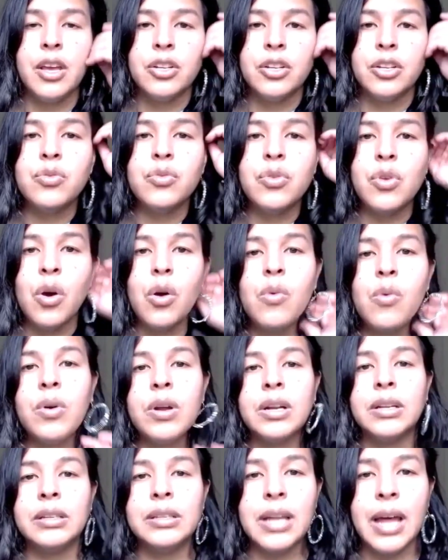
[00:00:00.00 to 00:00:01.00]
to know
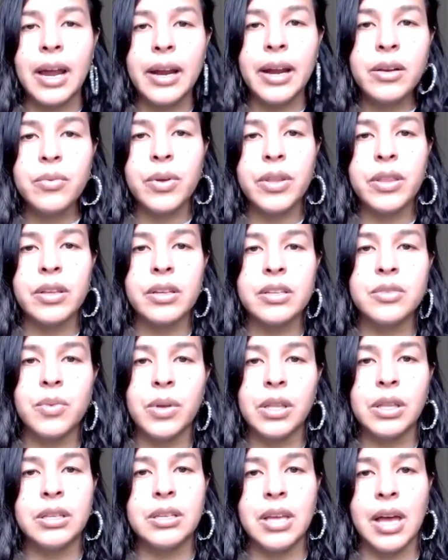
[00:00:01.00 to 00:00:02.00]
what aligned with us
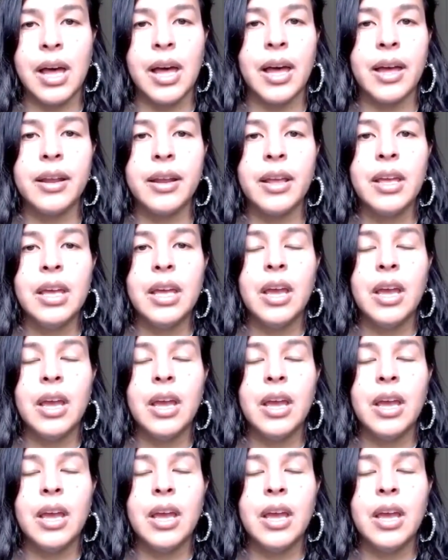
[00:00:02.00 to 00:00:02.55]
with God.